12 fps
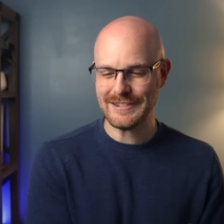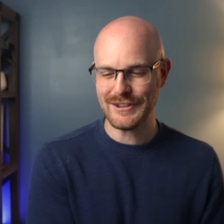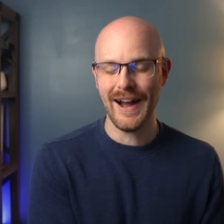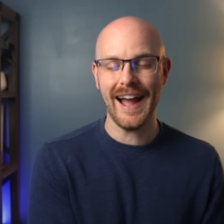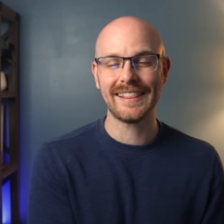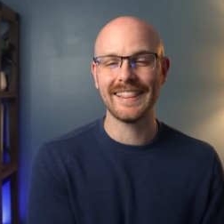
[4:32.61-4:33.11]

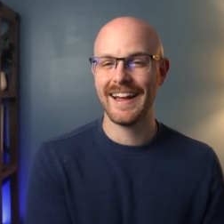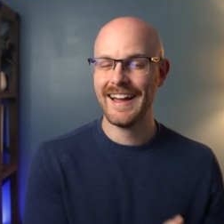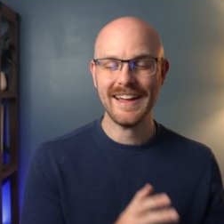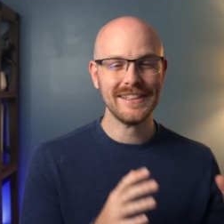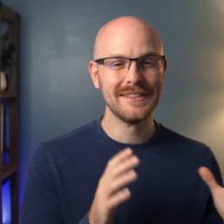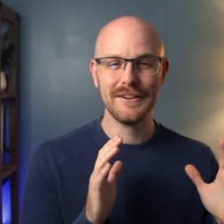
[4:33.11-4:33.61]
so I
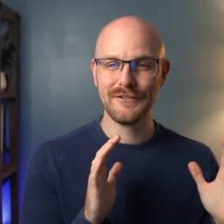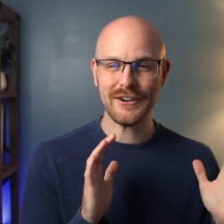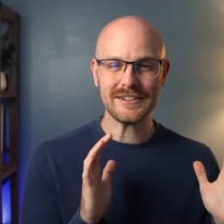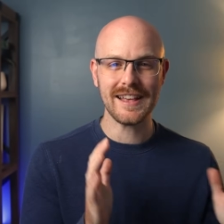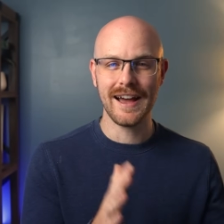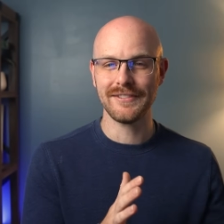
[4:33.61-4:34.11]
the,
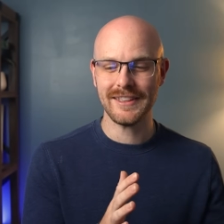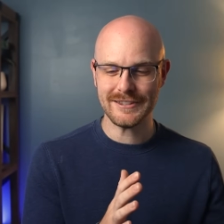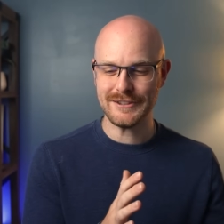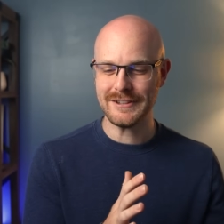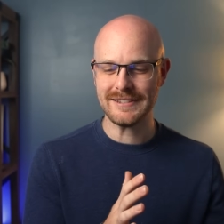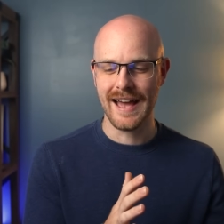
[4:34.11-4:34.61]
first off, this
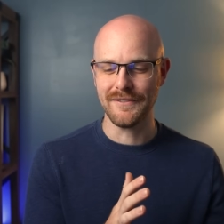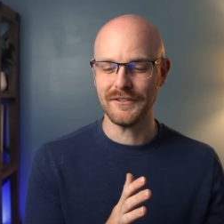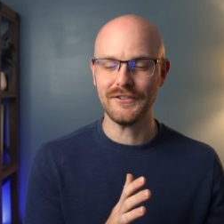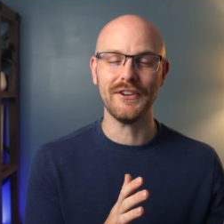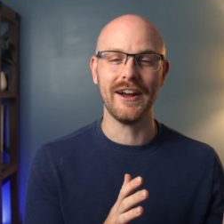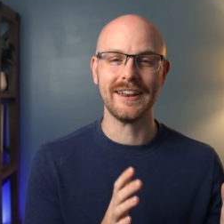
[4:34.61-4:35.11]
dude's having
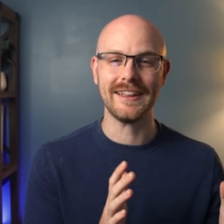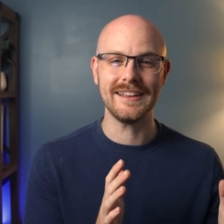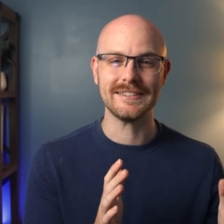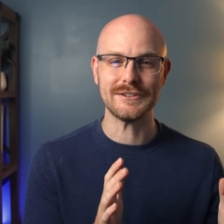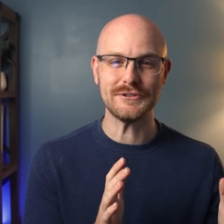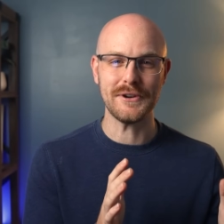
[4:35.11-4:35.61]
fun.
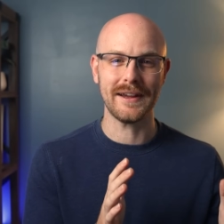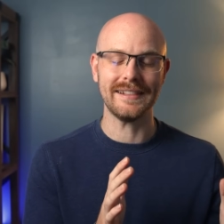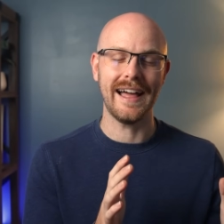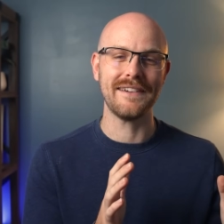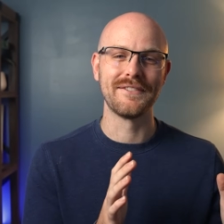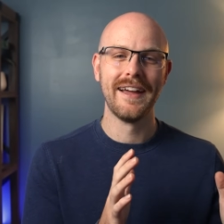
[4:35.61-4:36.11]
He's enjoying
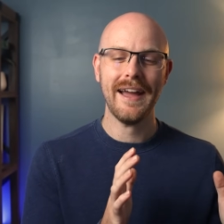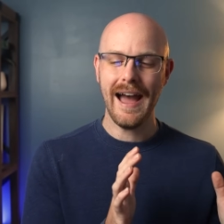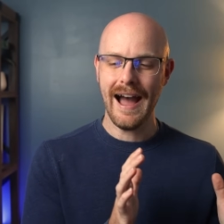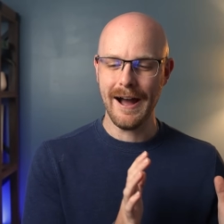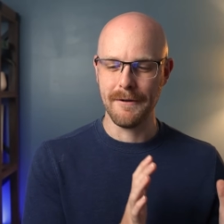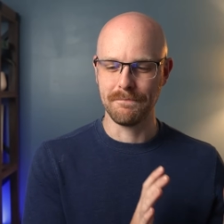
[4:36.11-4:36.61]
life.
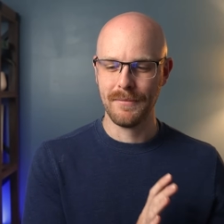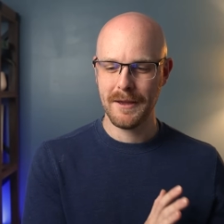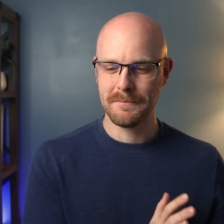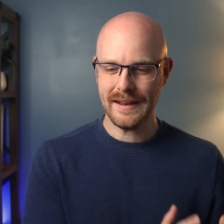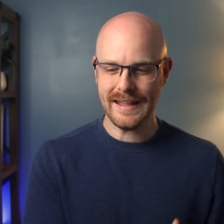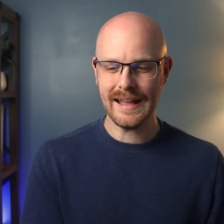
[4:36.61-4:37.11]
Um,
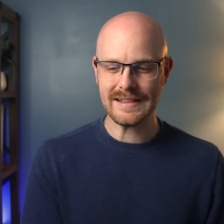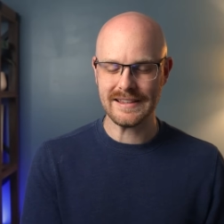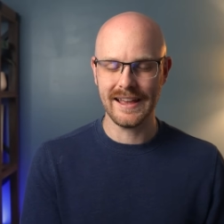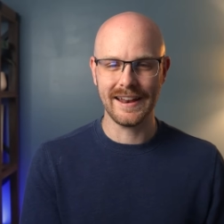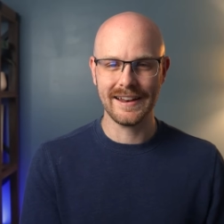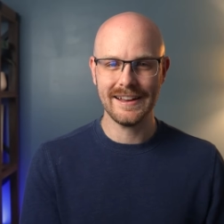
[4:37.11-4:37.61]
but he gets
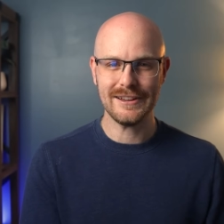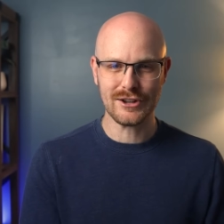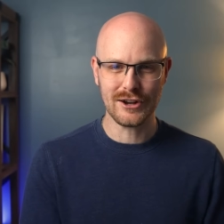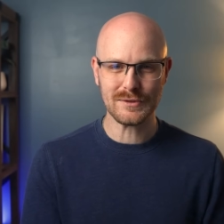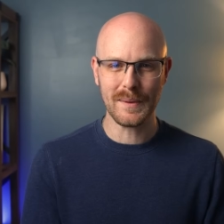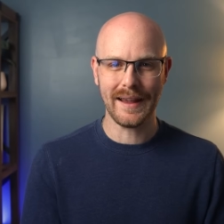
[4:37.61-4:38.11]
in. He
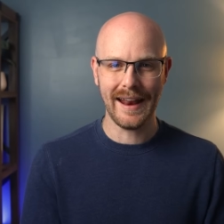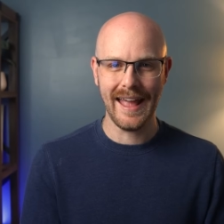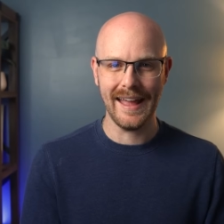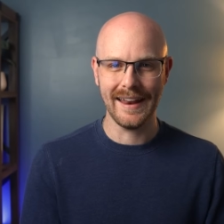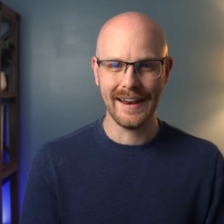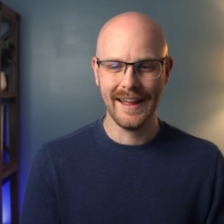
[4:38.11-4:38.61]
starts work at
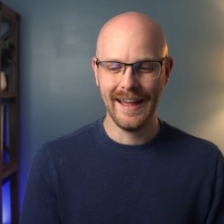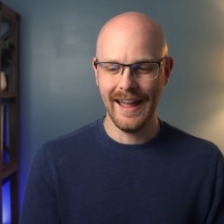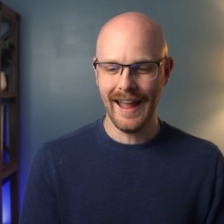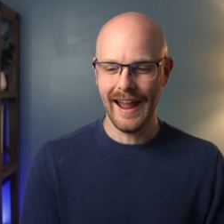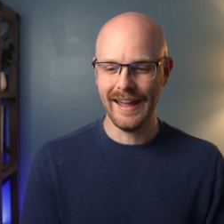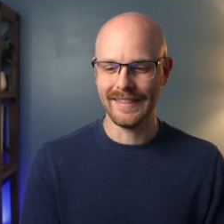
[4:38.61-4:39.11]
eight,
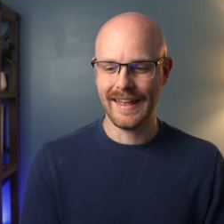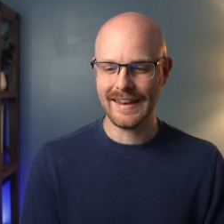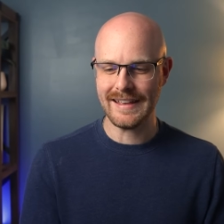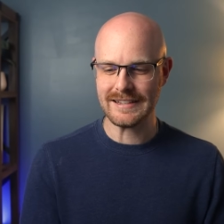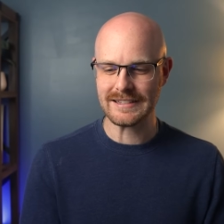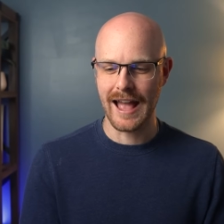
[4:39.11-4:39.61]
and then
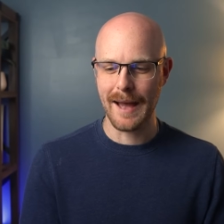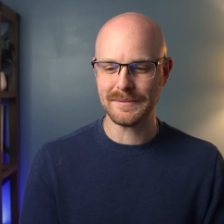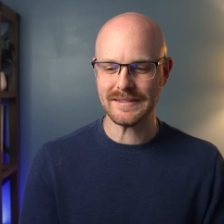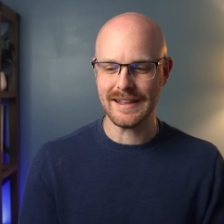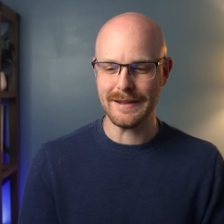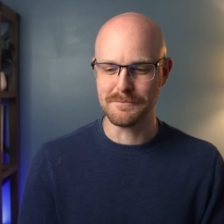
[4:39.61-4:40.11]
he
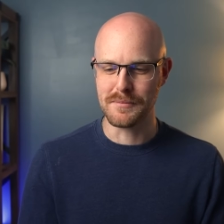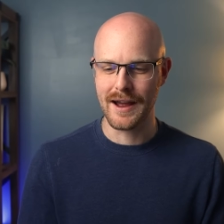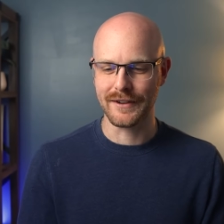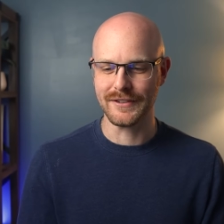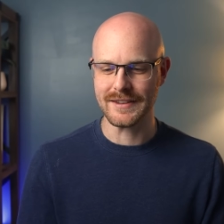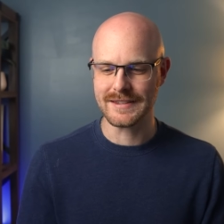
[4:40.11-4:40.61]
stops to eat
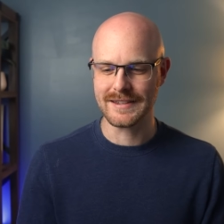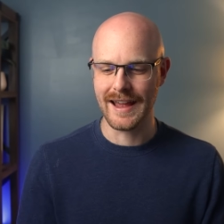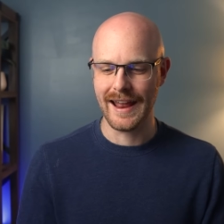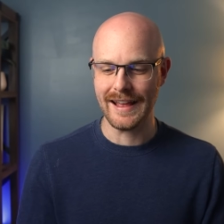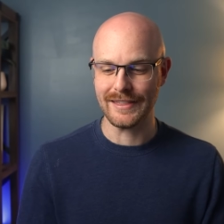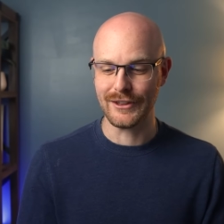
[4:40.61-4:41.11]
breakfast
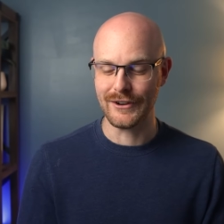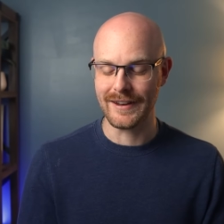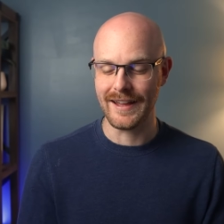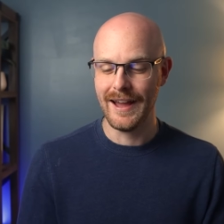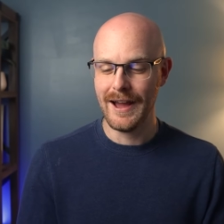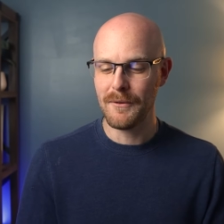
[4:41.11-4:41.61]
at eight
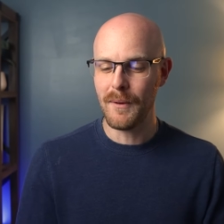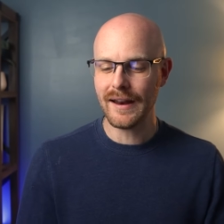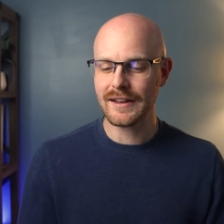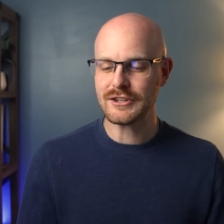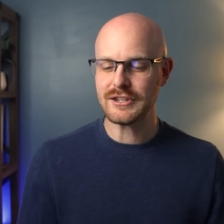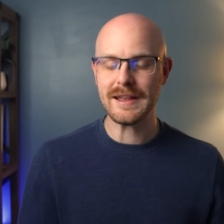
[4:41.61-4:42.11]
thirty. Why
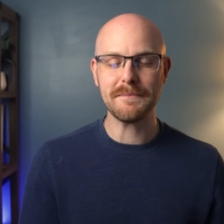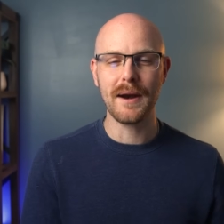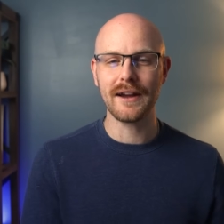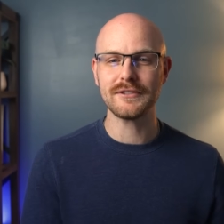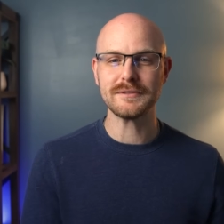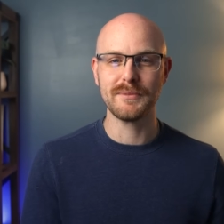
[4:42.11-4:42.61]
don't just eat
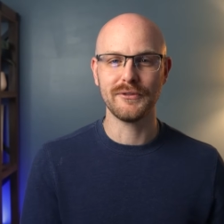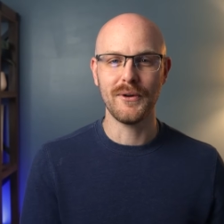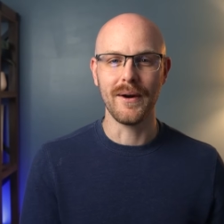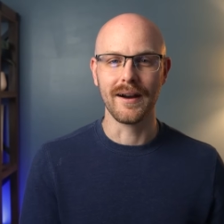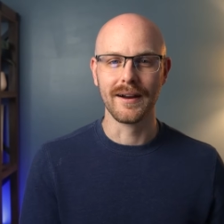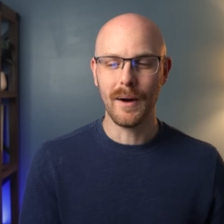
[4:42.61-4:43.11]
breakfast
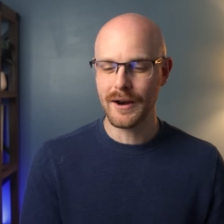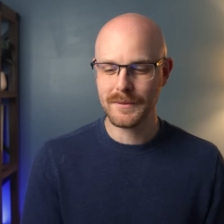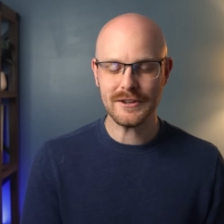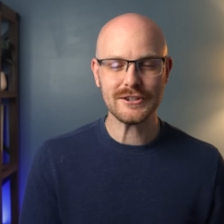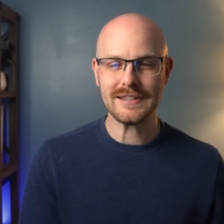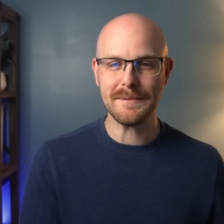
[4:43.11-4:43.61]
before? Why don't
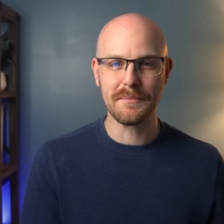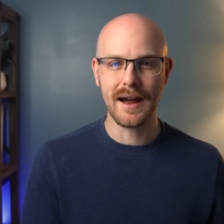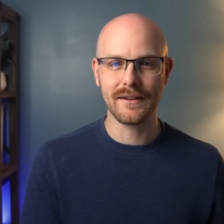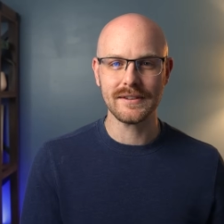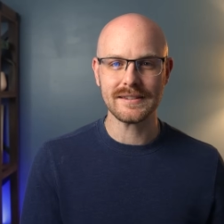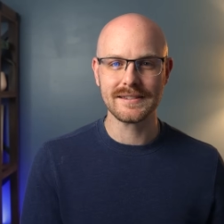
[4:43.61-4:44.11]
we just eat
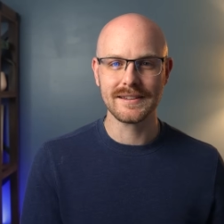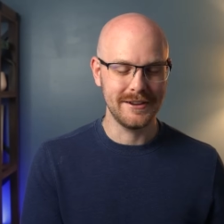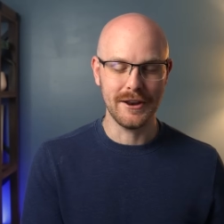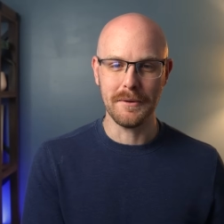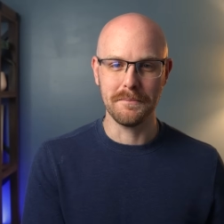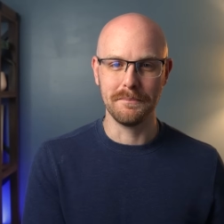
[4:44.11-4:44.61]
breakfast?
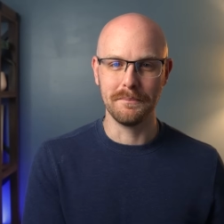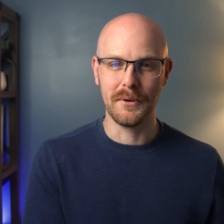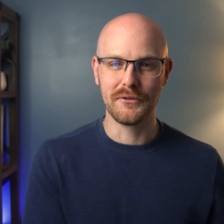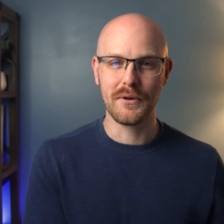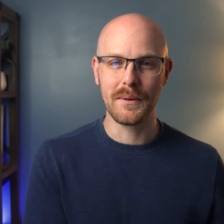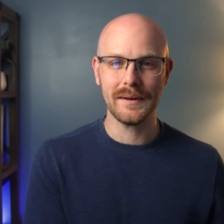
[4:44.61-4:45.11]
You know,
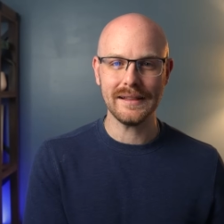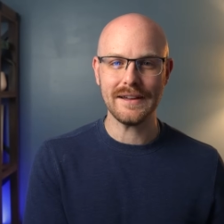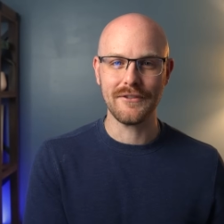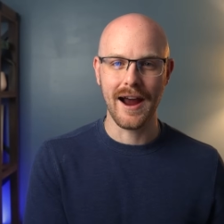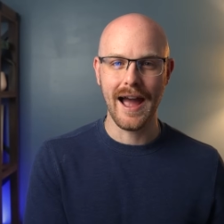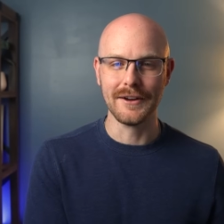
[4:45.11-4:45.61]
before we
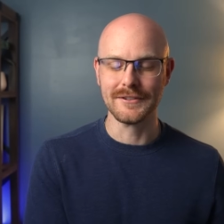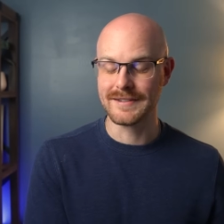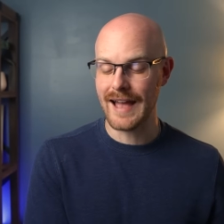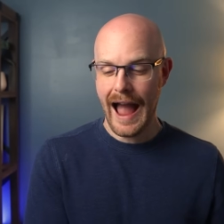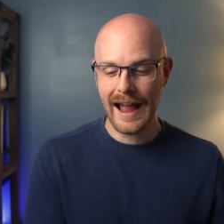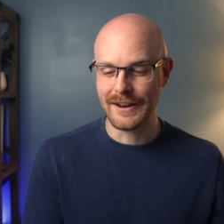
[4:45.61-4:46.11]
leave our house.
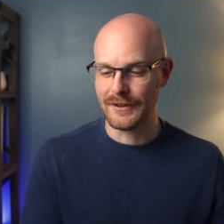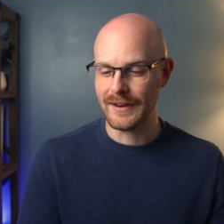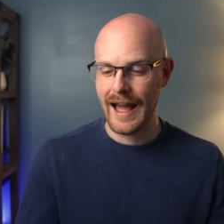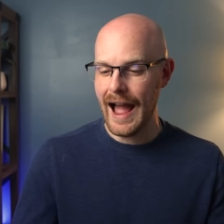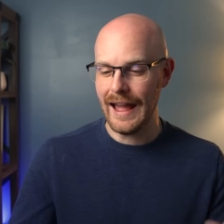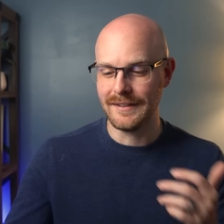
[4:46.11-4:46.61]
I don't.
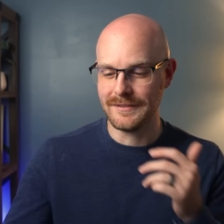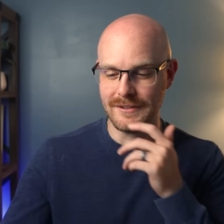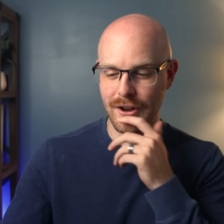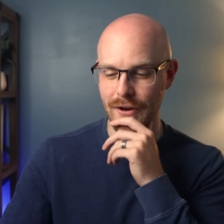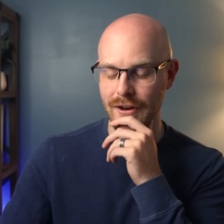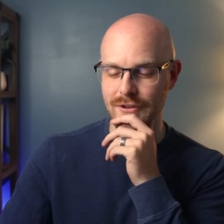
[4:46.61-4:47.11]
I
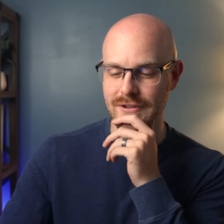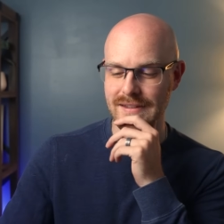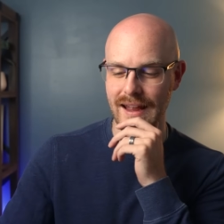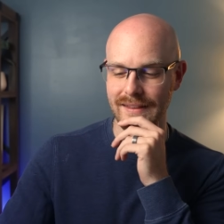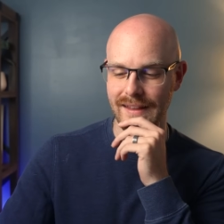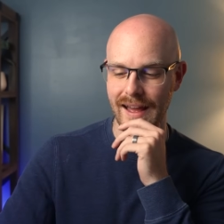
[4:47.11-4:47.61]
don't
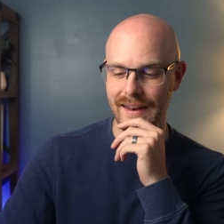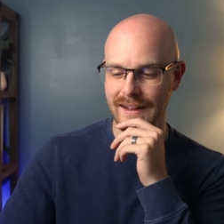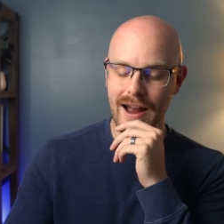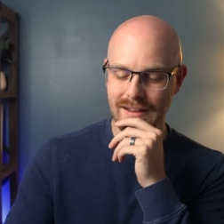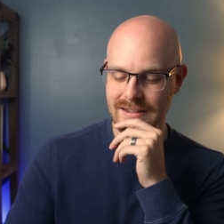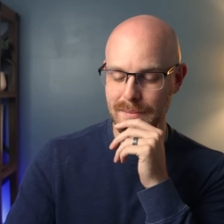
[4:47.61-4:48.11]
understand that.
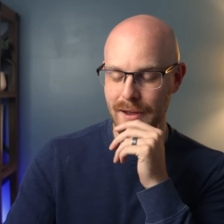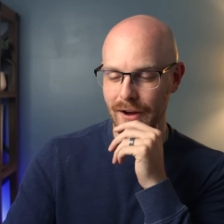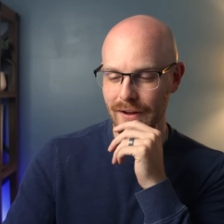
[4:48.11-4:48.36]
All right, let's keep